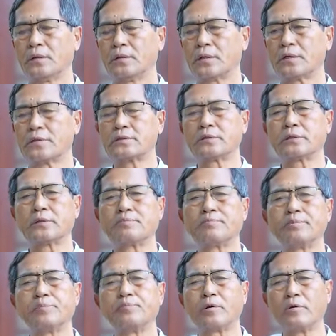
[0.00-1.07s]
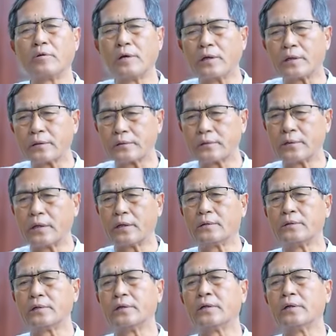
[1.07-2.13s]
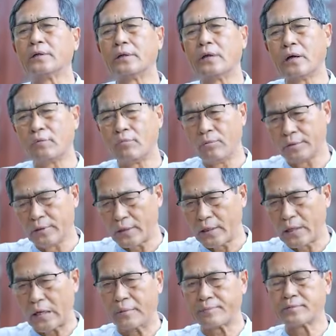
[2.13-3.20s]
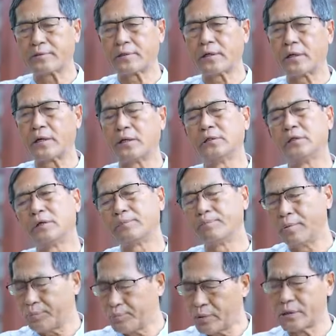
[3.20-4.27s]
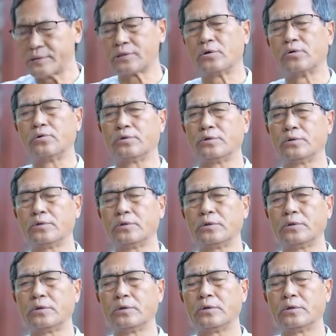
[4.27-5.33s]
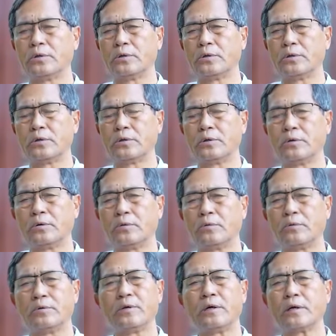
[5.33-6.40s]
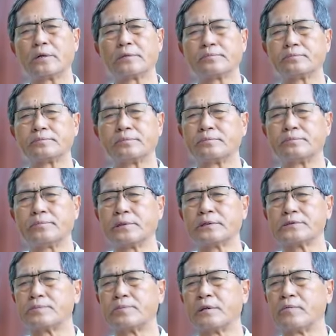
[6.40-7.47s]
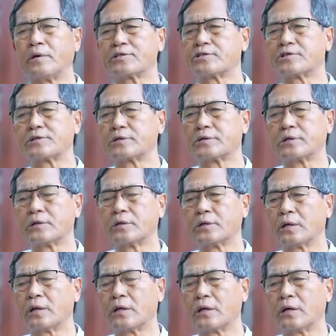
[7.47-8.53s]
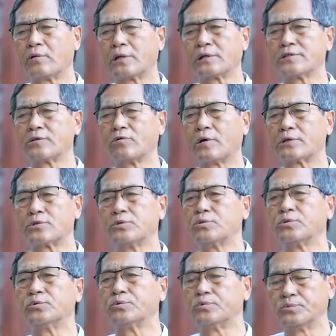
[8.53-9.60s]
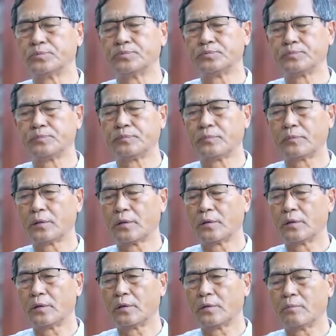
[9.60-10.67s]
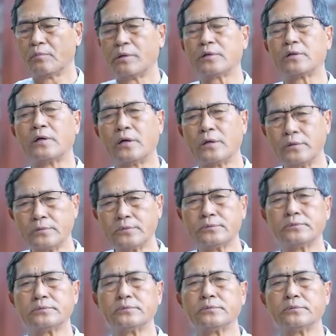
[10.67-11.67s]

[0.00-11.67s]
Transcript: that people were with the left and the people as a whole. We are, that is very much, what to do. But now,